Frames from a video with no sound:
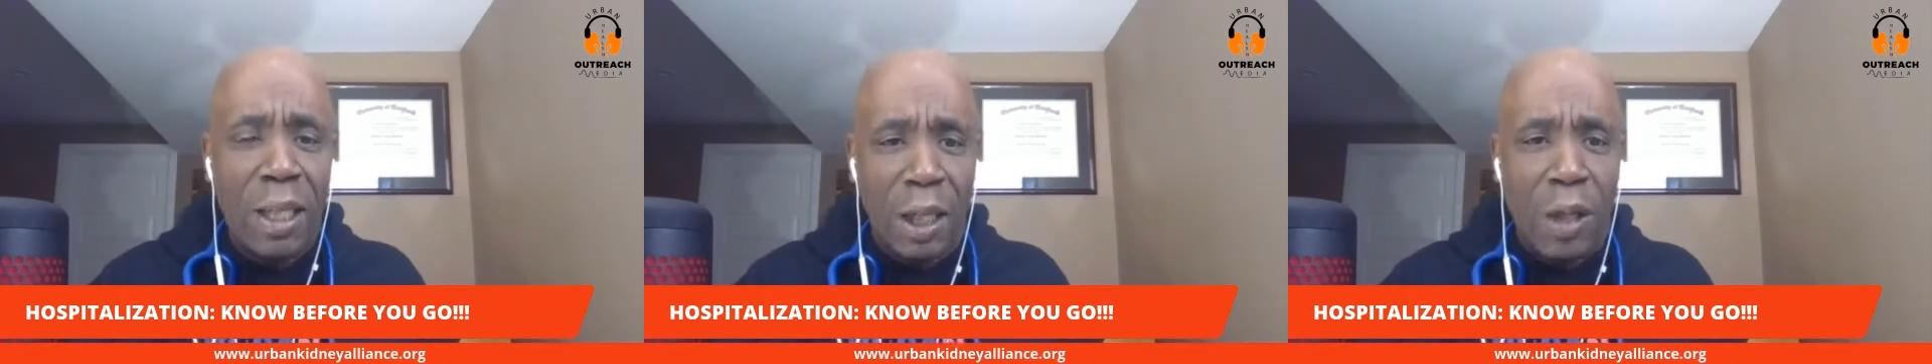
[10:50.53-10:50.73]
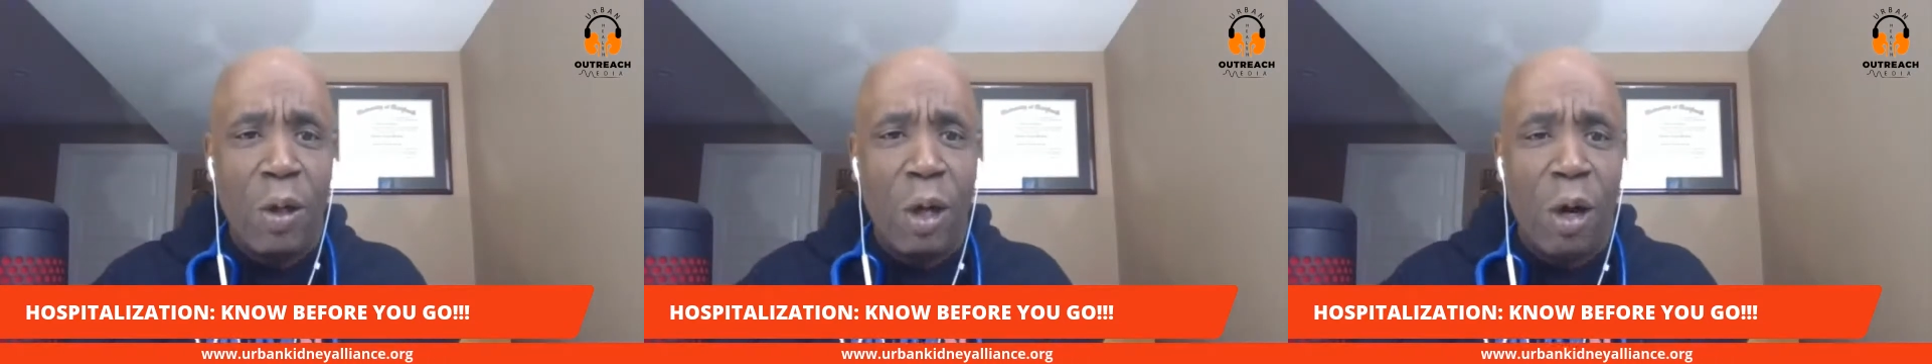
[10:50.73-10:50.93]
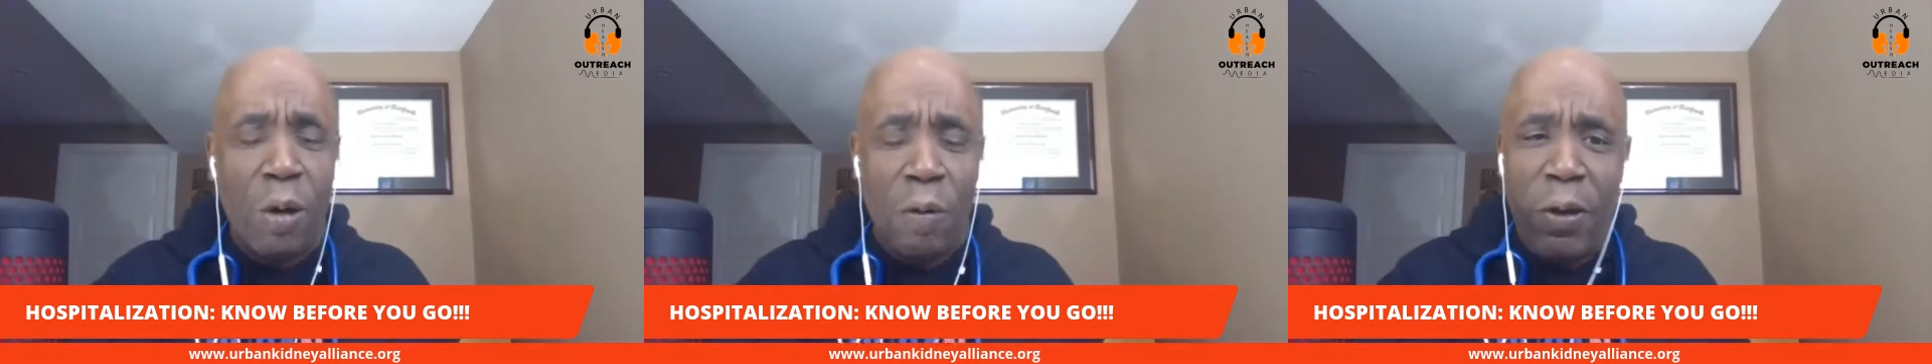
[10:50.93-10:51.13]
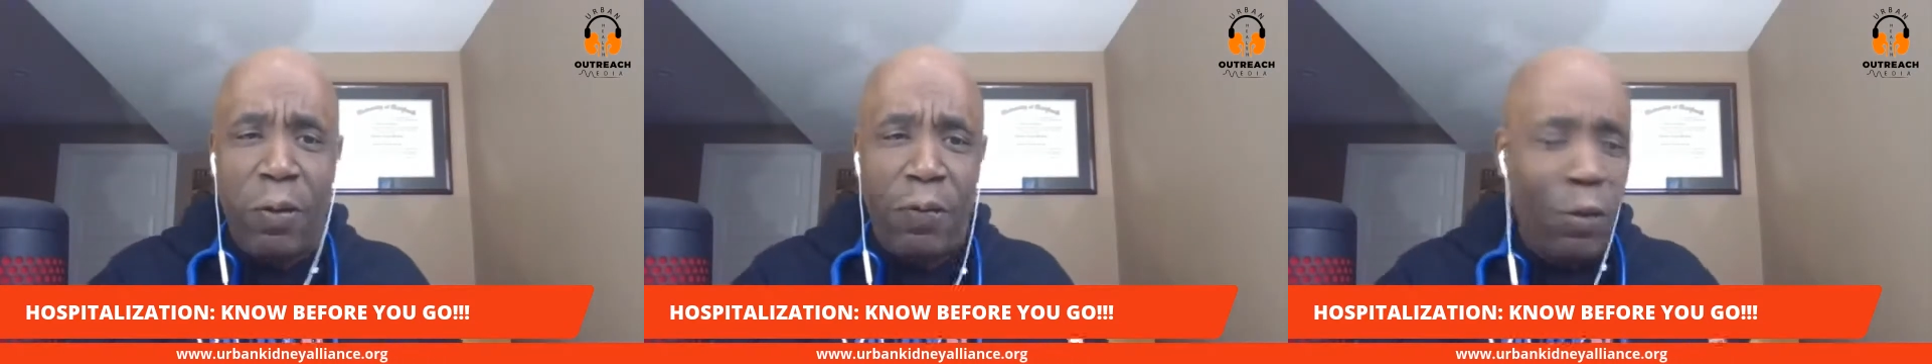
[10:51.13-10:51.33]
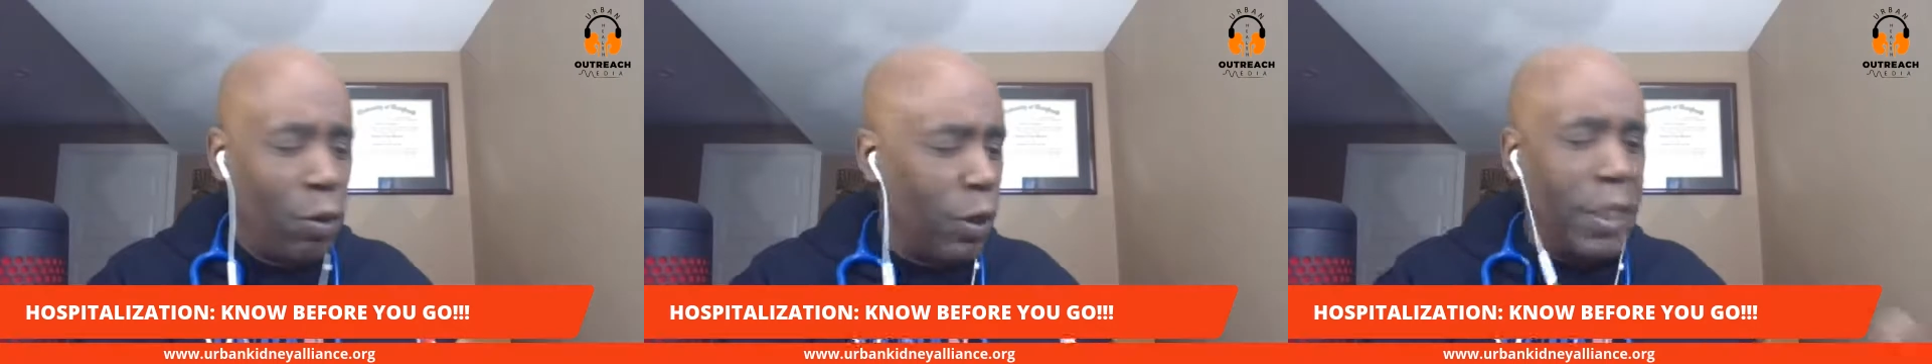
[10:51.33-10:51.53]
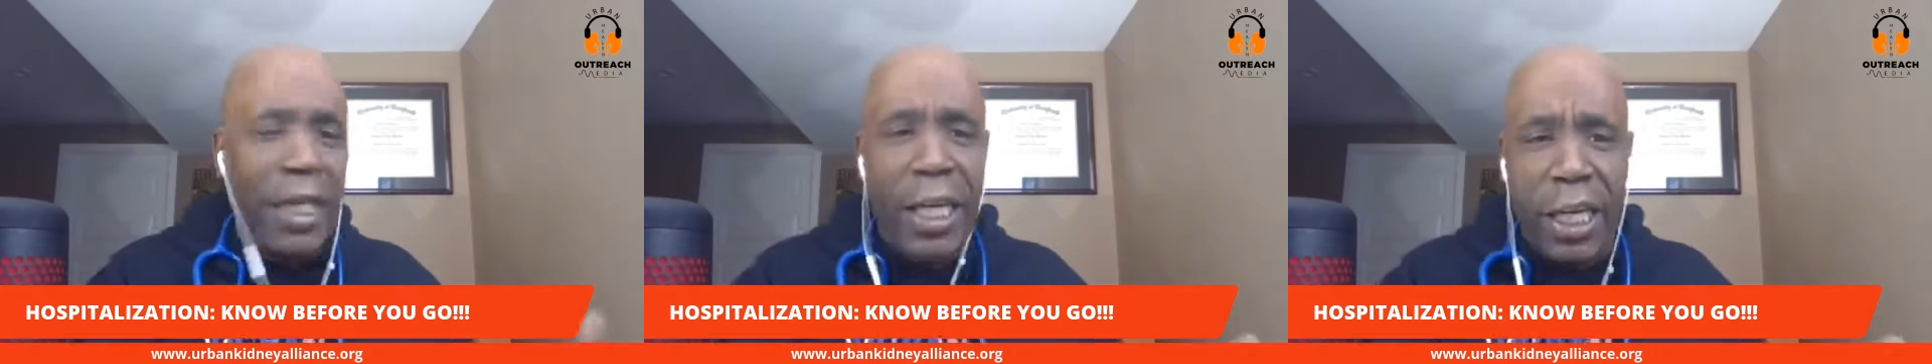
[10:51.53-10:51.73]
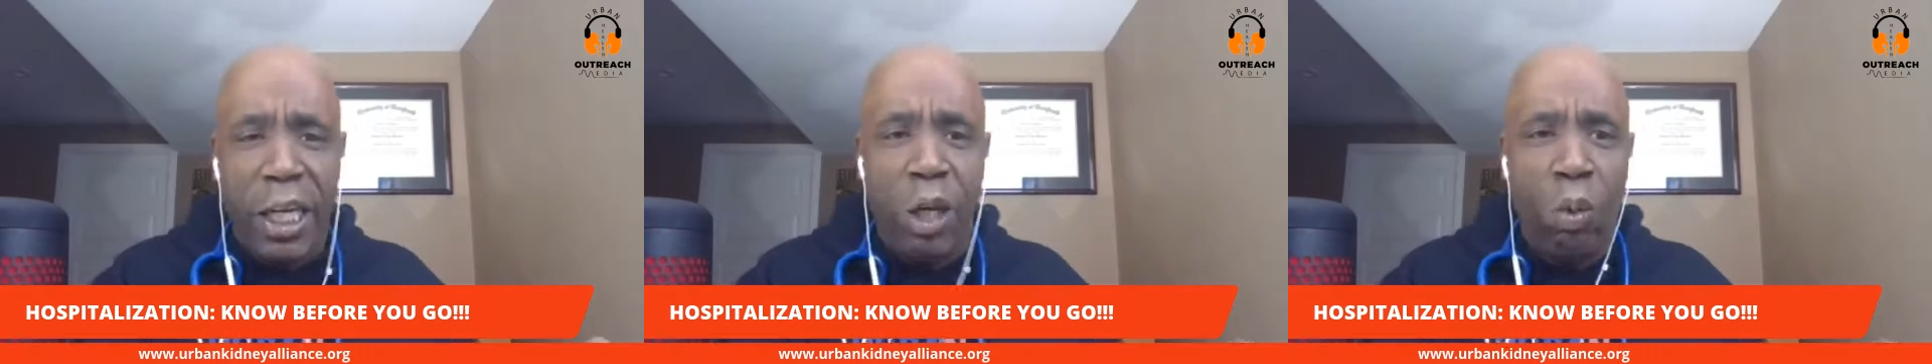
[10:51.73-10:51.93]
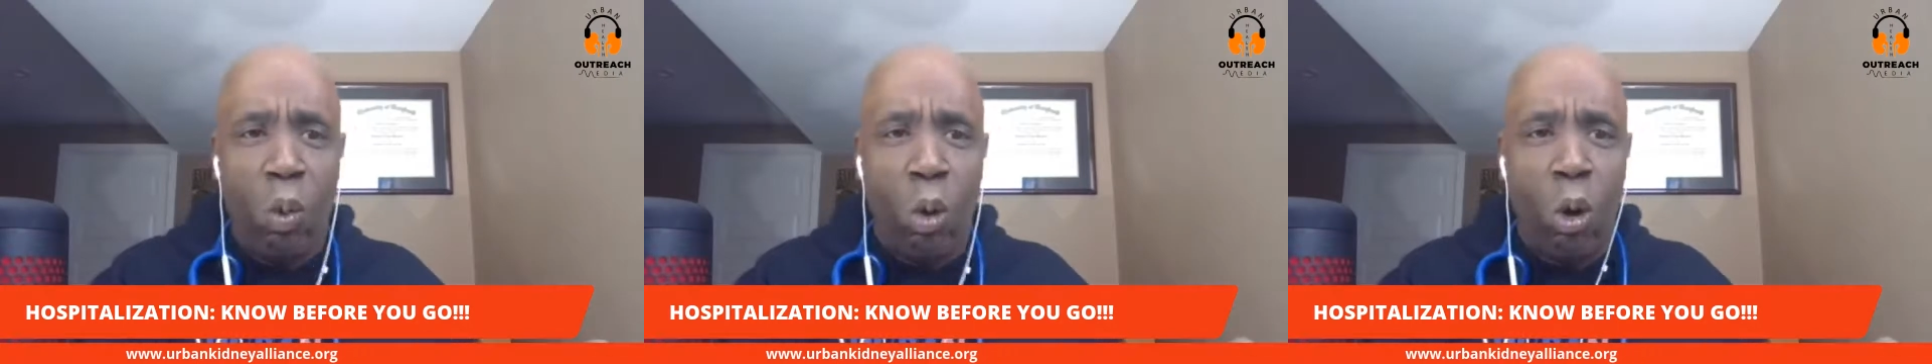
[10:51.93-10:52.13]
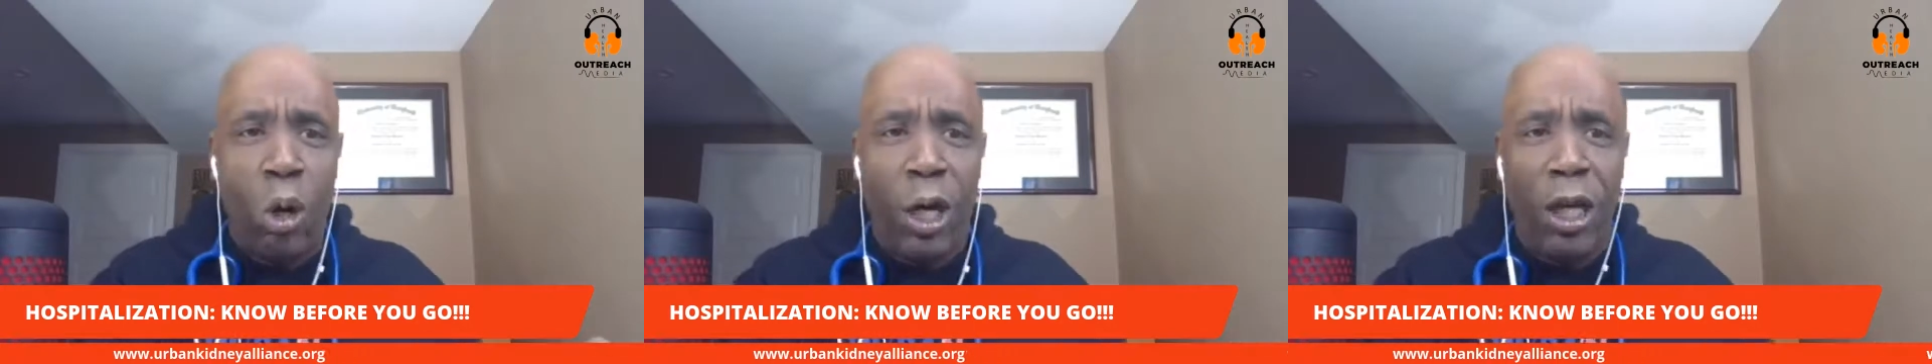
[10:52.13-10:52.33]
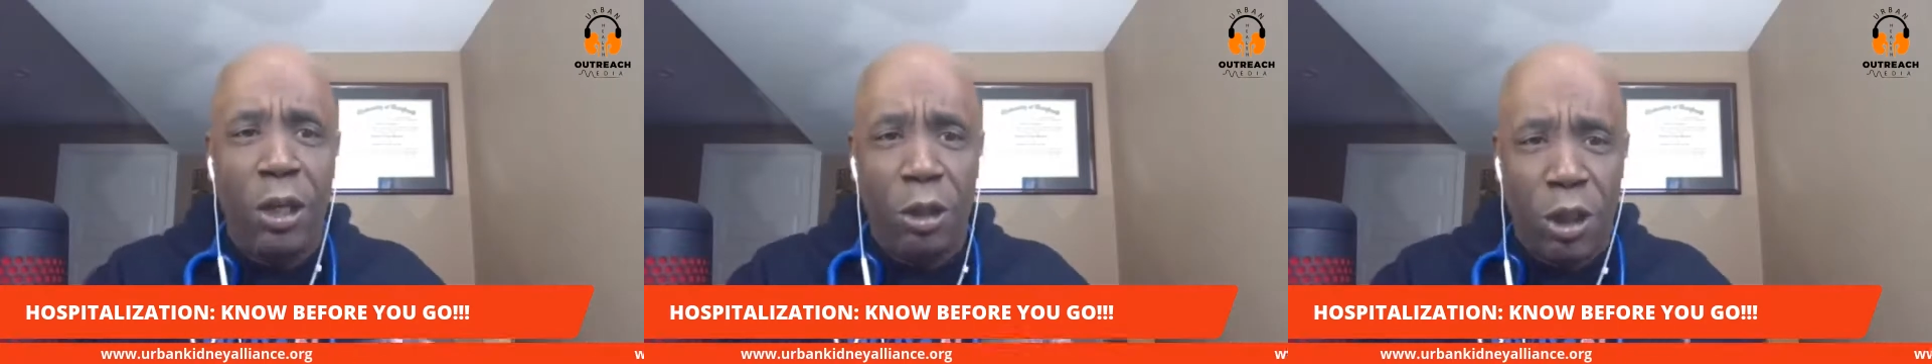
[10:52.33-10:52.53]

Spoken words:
You know, if you're a kidney warrior,